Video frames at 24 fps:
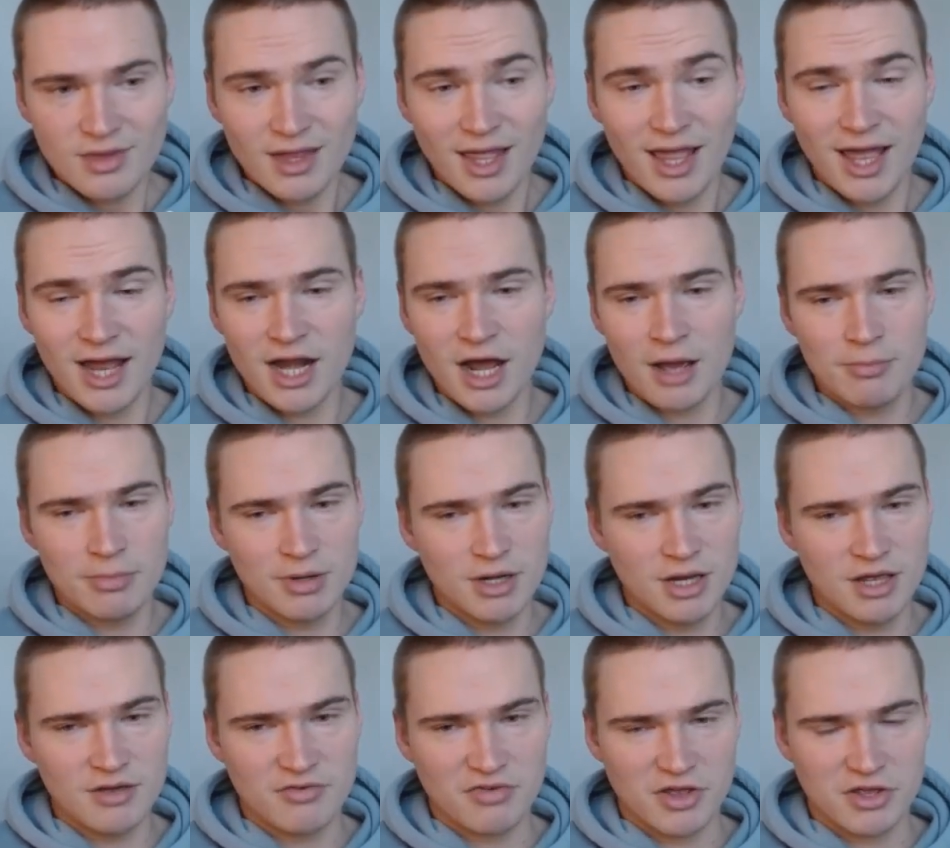and I
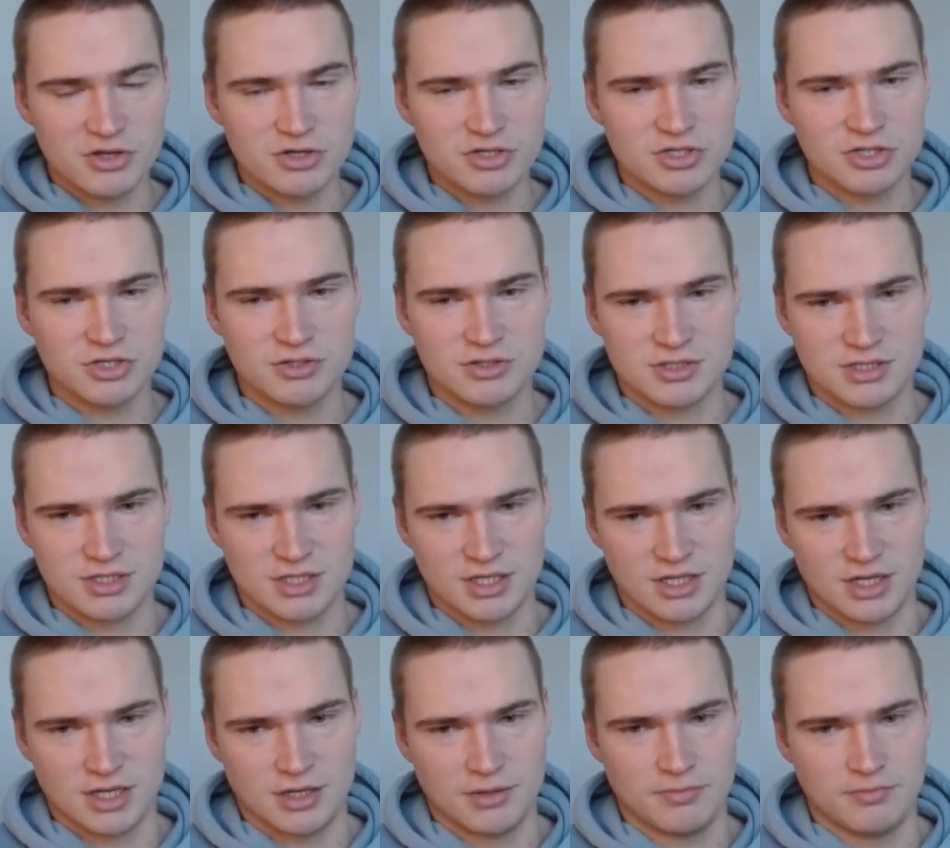believe, and you should
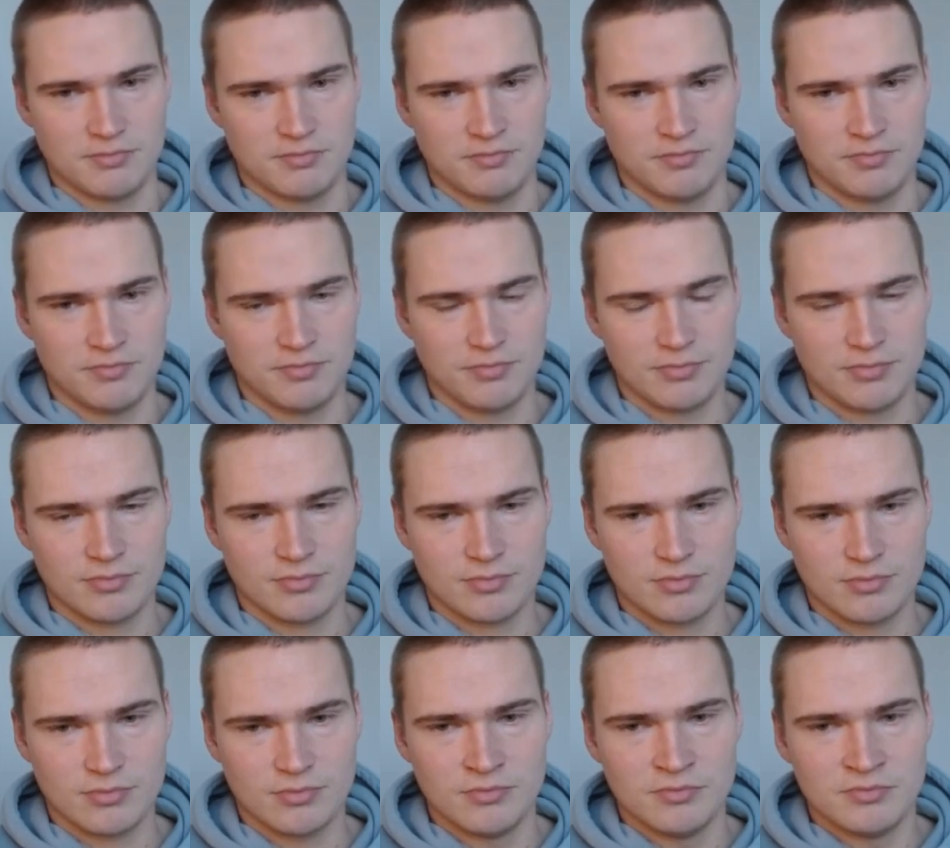um,
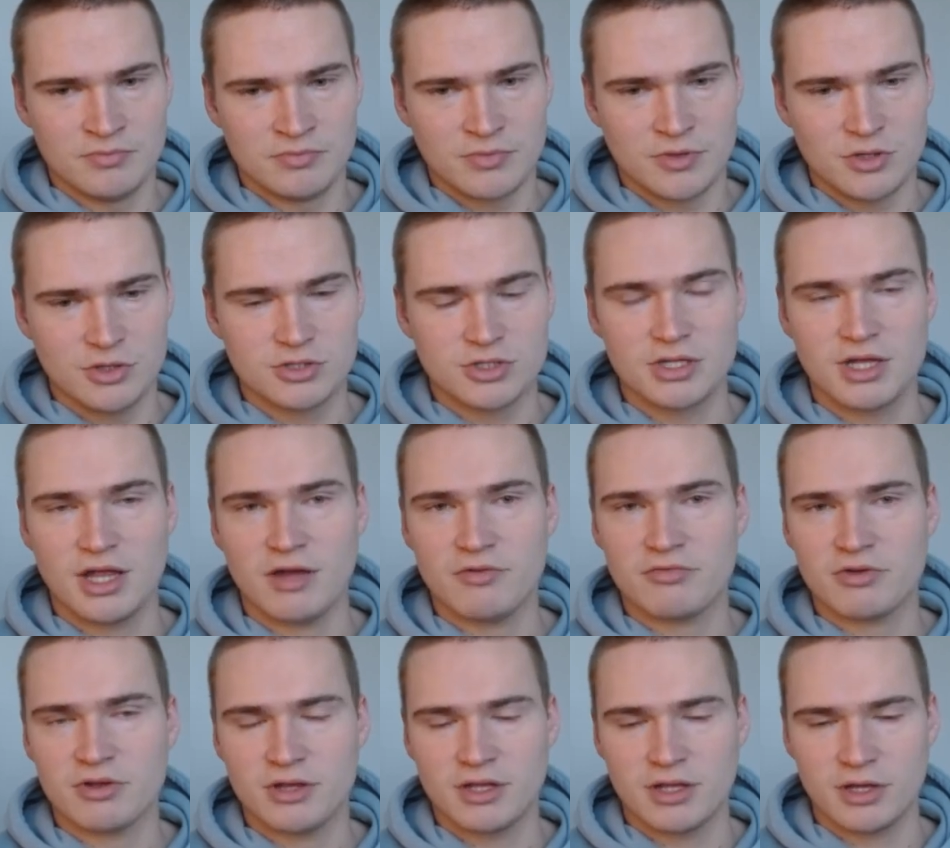you should
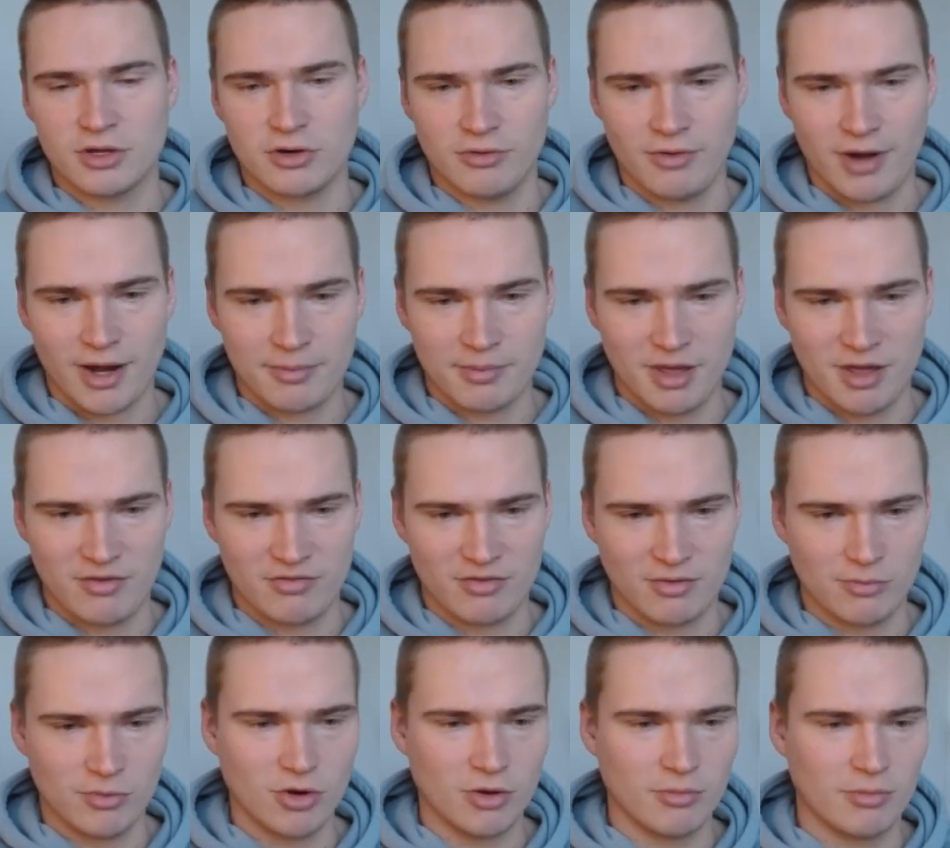definitely correct me if
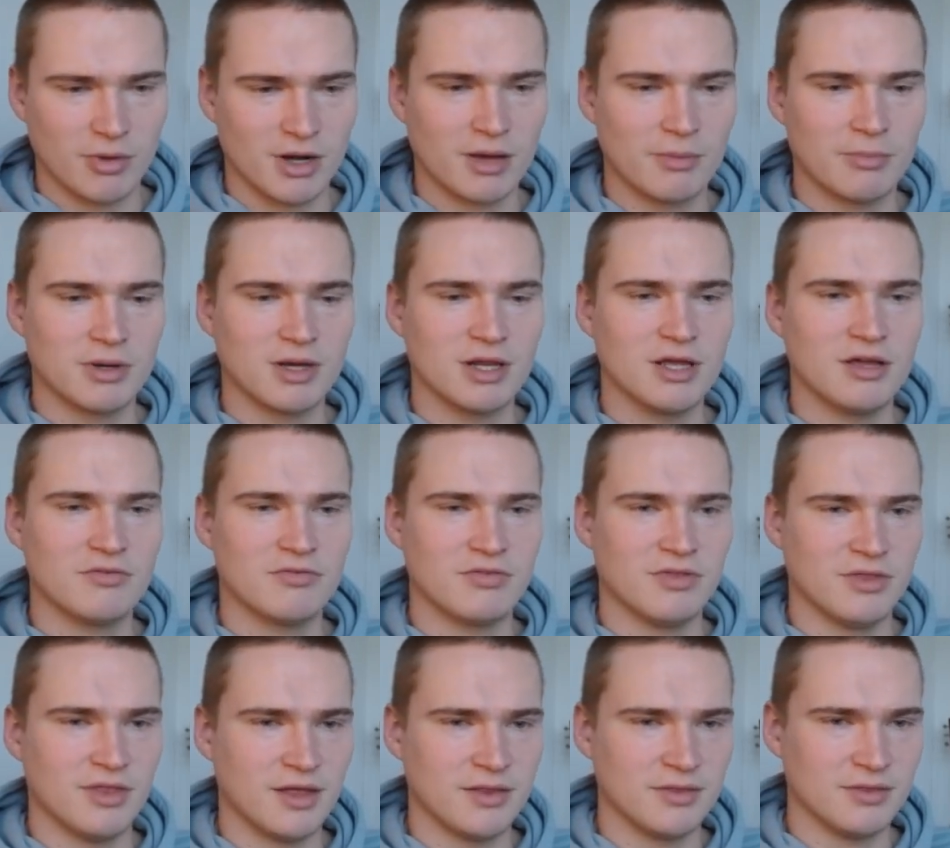I'm wrong, but I
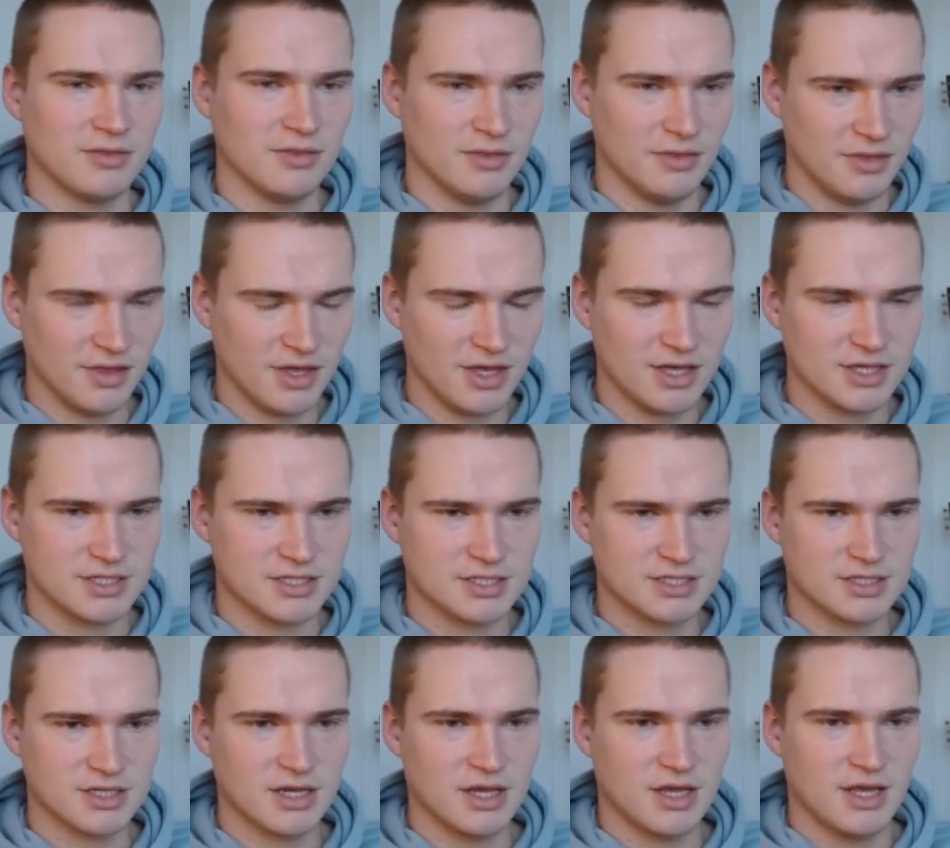believe that
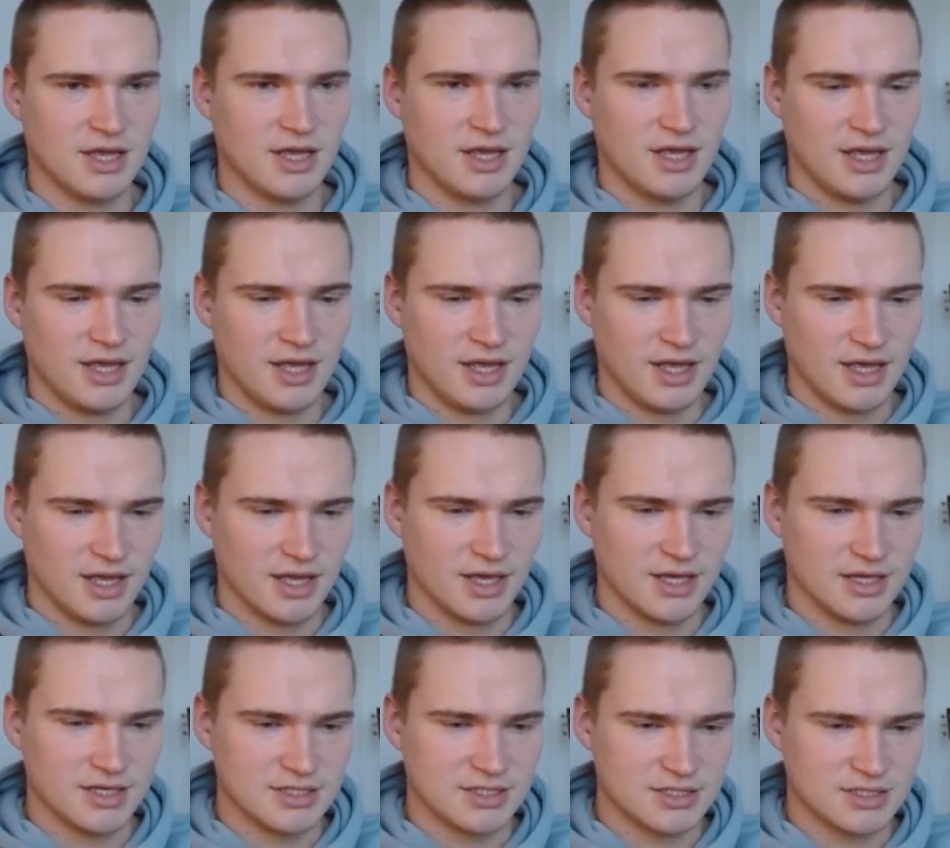this
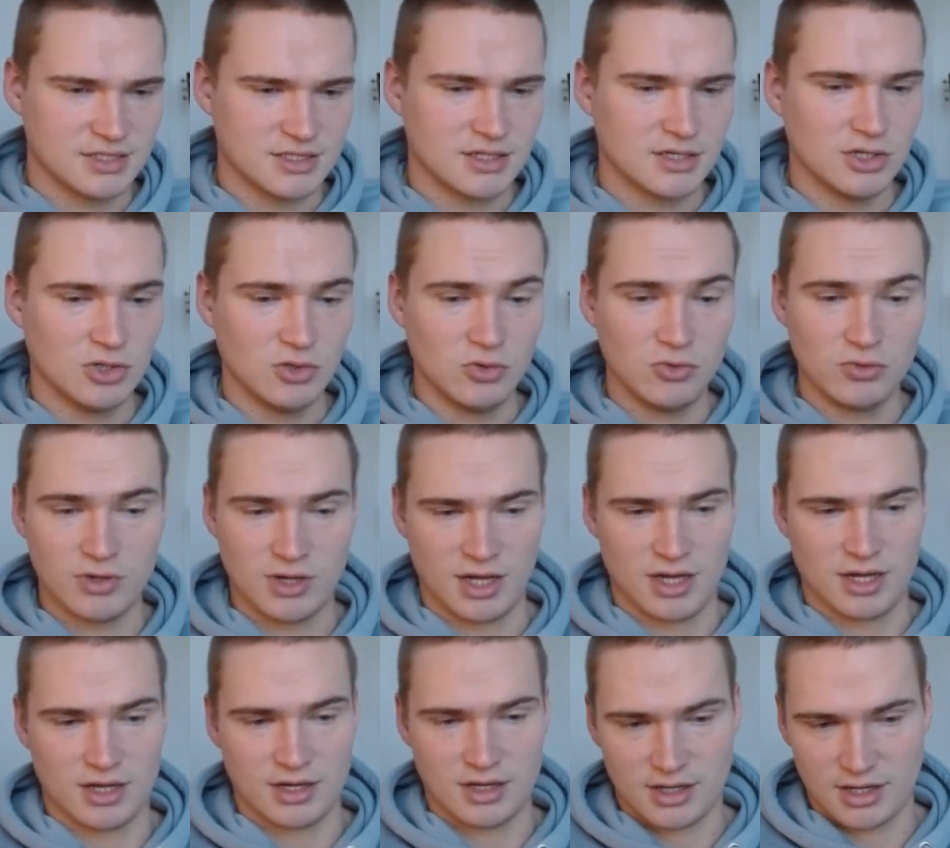is
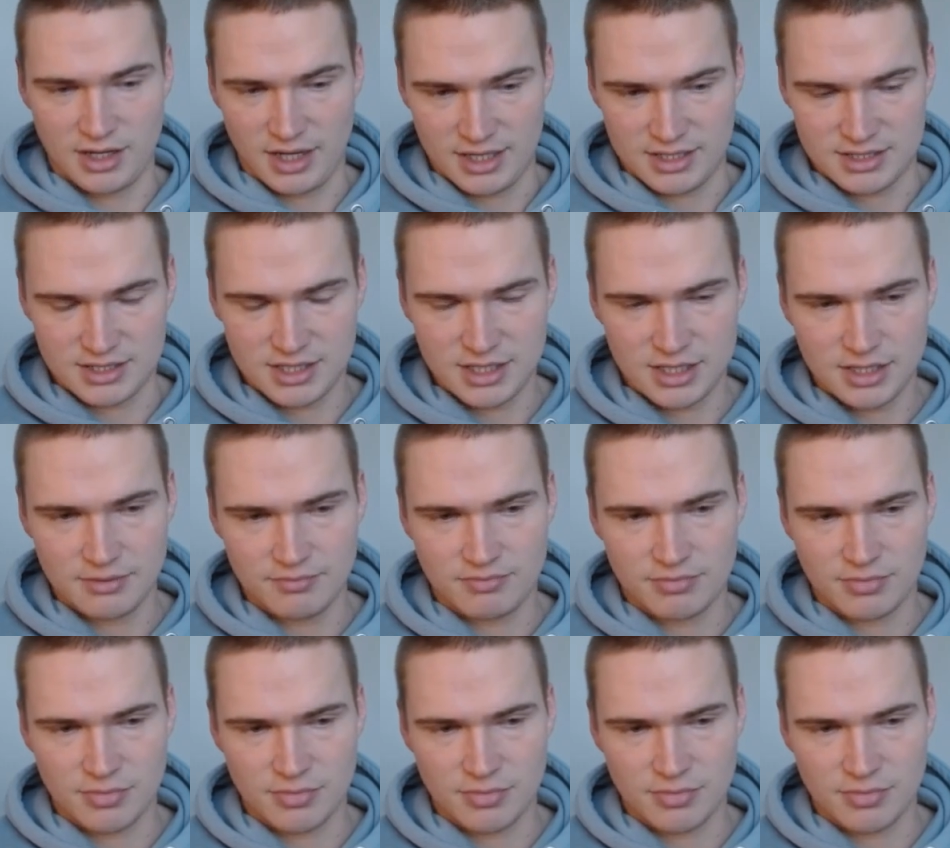Luna Classic.